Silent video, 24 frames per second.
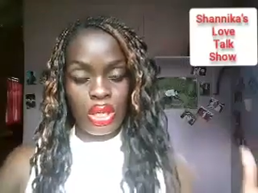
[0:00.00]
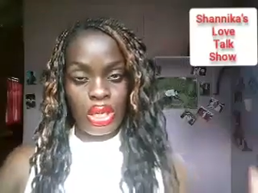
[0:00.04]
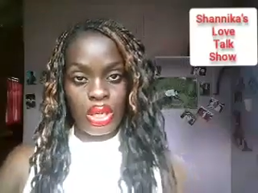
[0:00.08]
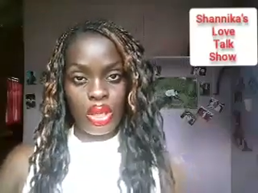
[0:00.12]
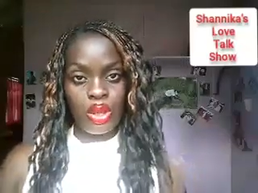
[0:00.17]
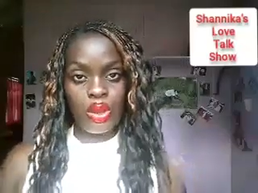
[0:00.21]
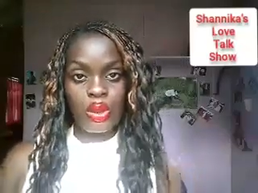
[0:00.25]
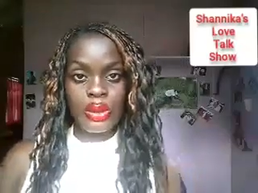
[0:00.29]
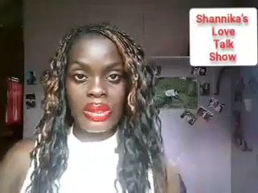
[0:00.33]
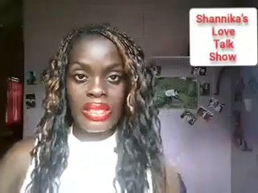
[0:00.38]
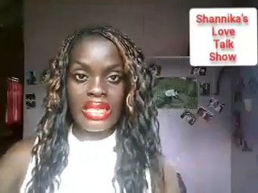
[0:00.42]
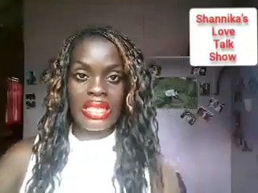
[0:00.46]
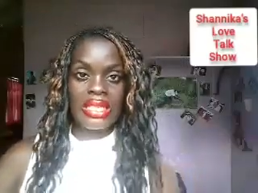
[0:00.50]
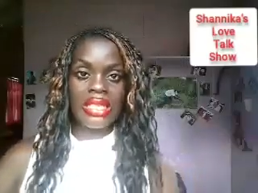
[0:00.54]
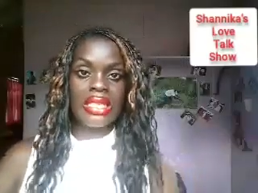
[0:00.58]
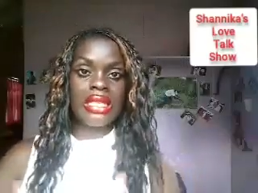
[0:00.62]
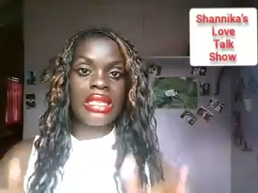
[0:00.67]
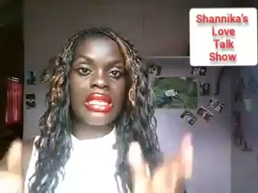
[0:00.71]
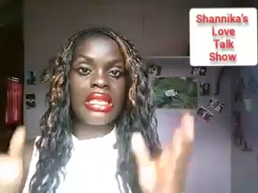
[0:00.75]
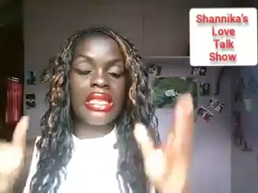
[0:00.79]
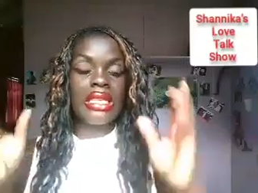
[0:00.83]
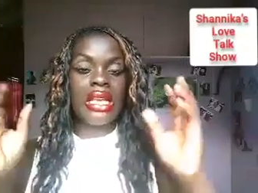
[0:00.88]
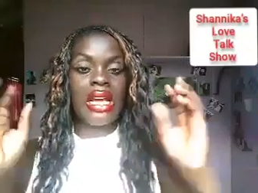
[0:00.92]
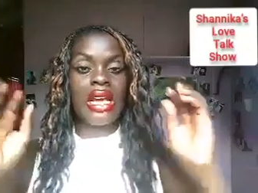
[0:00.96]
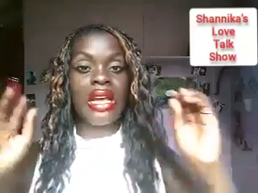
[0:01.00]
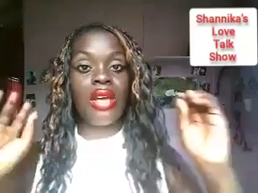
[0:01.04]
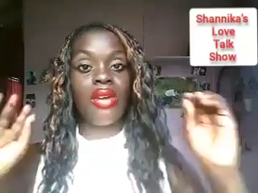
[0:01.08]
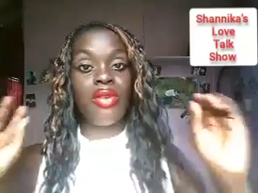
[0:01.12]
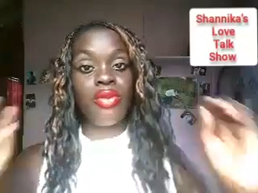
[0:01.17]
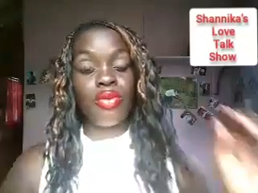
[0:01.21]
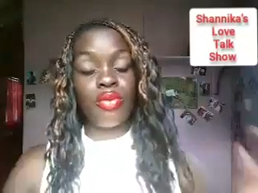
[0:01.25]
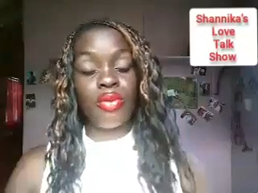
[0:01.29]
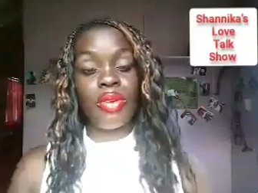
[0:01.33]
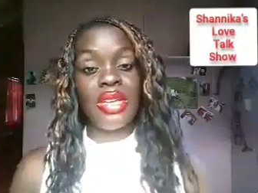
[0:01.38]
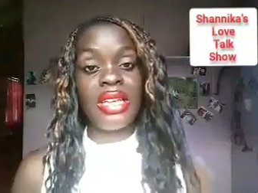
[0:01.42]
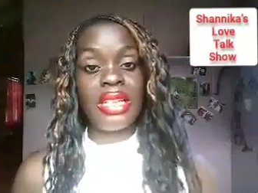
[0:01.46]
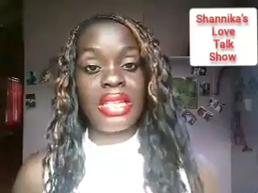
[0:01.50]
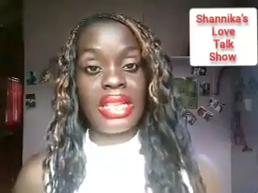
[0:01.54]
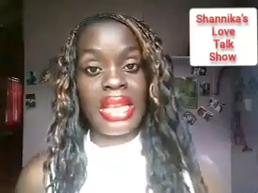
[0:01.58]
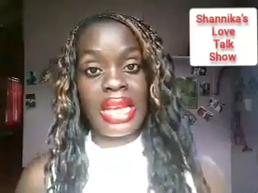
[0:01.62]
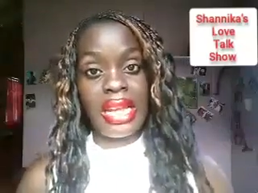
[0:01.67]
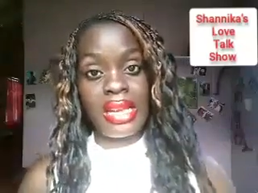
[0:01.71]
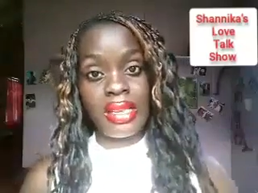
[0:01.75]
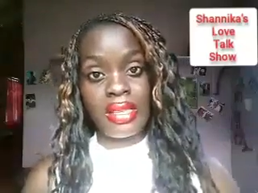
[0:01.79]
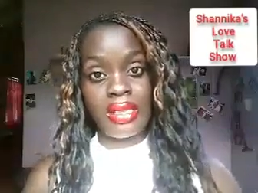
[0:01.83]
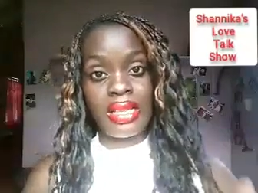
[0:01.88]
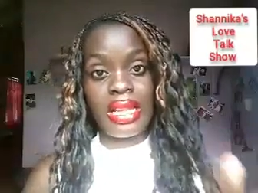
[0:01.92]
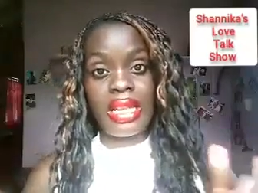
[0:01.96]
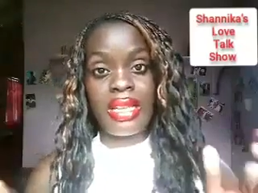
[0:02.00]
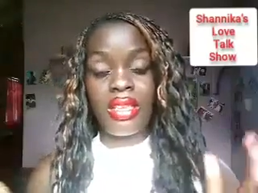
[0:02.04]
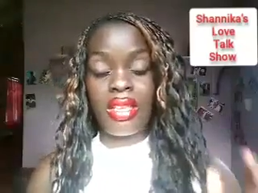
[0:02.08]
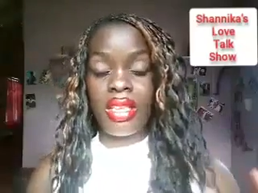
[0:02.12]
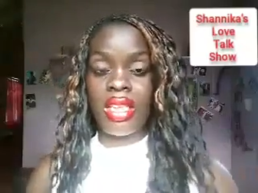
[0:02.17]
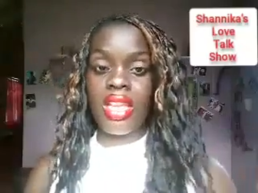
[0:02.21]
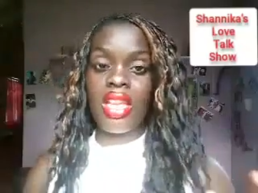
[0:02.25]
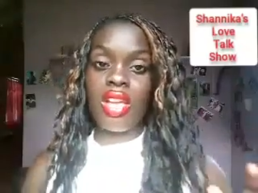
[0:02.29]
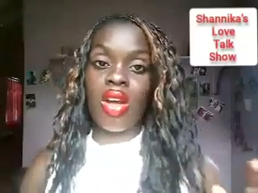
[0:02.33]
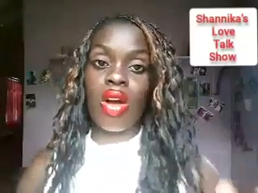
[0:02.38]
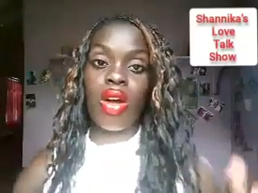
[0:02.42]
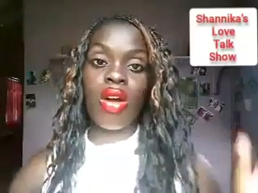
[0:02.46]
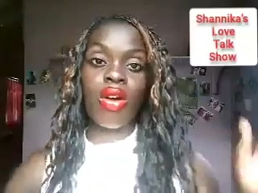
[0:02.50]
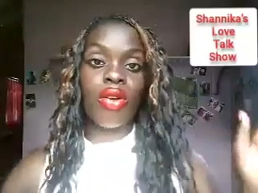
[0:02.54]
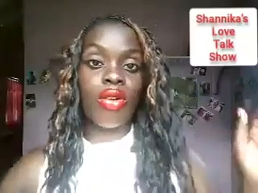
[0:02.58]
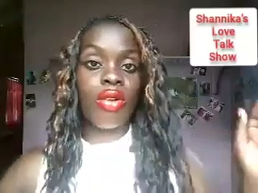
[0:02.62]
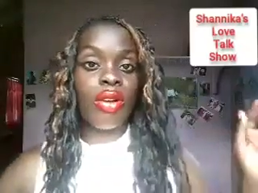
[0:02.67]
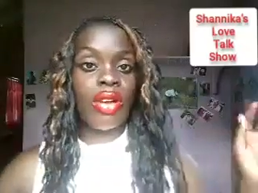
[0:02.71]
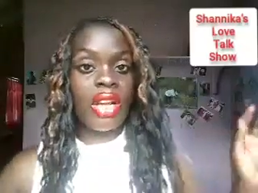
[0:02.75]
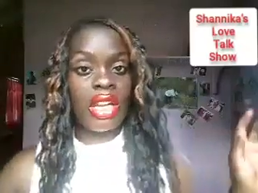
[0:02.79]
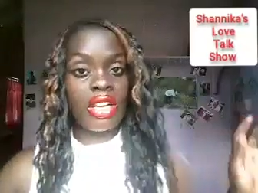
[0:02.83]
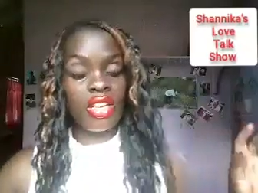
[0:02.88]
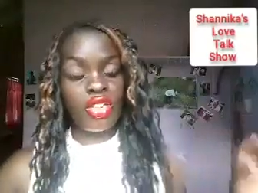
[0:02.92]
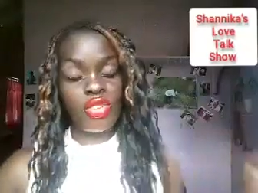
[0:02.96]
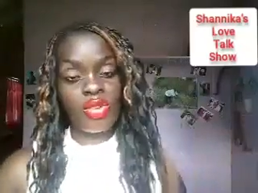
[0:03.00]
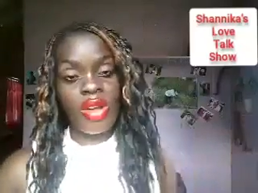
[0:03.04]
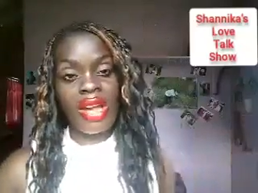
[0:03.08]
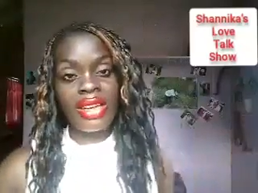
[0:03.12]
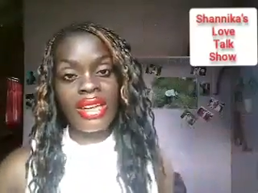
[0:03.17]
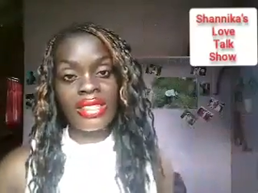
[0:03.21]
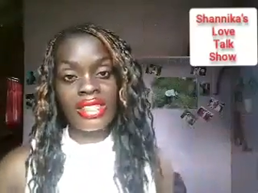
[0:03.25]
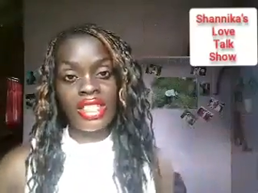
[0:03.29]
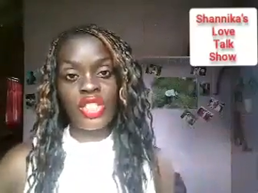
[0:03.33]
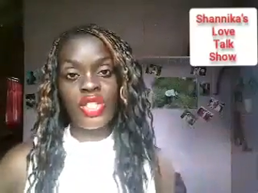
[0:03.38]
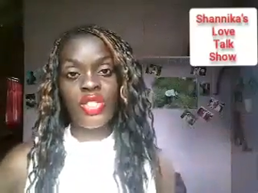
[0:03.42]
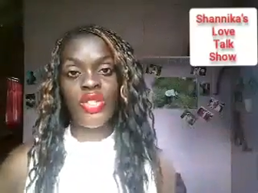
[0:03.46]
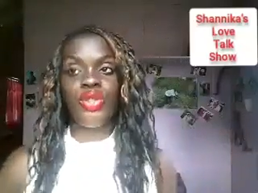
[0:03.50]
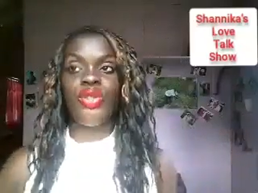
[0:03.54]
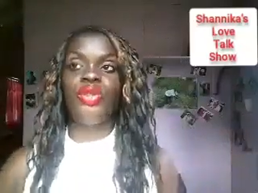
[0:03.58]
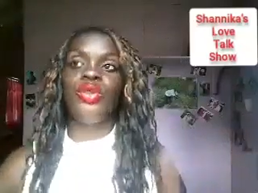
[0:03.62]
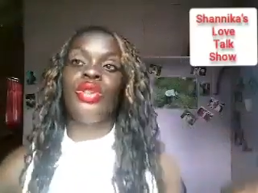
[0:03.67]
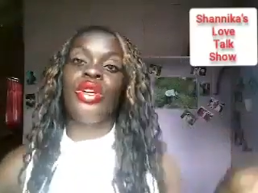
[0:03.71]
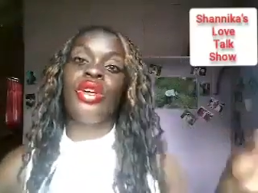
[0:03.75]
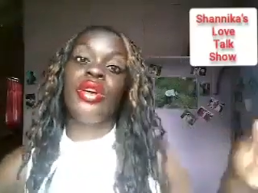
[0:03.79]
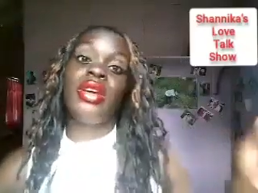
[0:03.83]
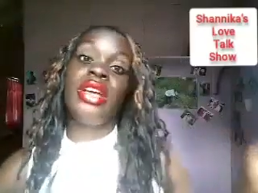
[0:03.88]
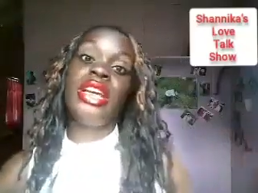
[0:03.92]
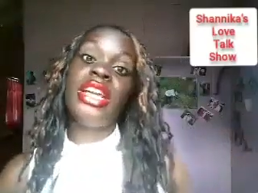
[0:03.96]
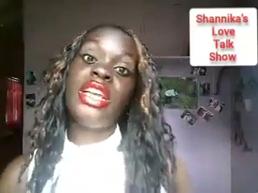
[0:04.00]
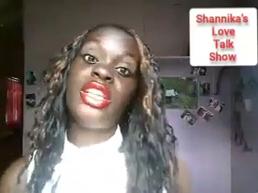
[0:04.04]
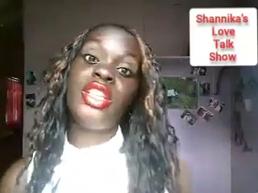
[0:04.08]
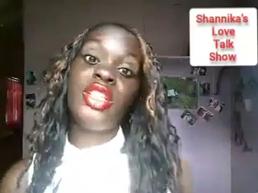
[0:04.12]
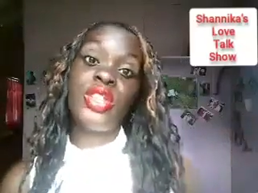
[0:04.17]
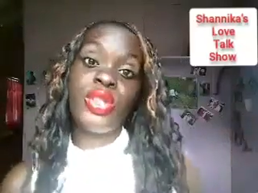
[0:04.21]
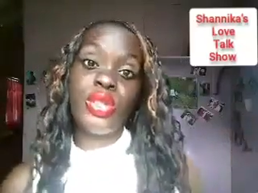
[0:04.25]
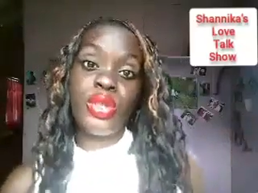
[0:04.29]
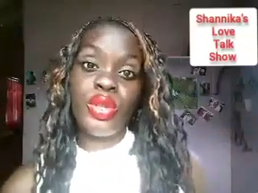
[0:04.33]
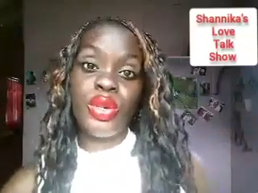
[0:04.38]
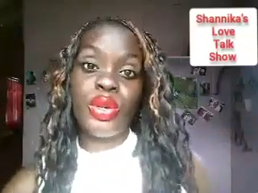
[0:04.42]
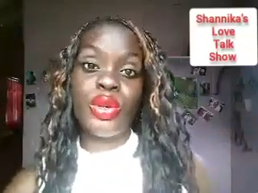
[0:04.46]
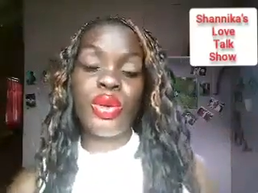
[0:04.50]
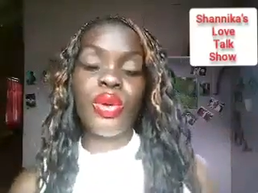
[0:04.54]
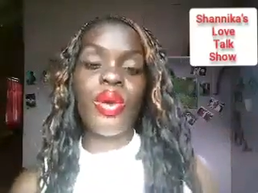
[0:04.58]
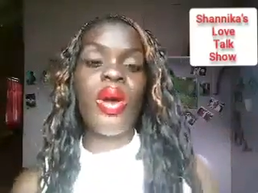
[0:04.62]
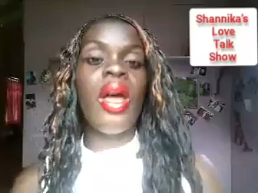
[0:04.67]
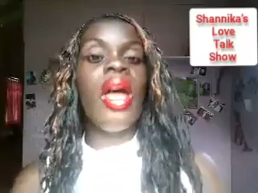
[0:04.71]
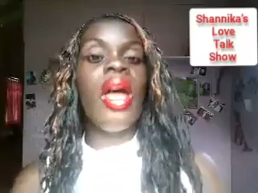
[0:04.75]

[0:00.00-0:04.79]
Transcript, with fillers: notice and realize that they are attracted to you, they're into you,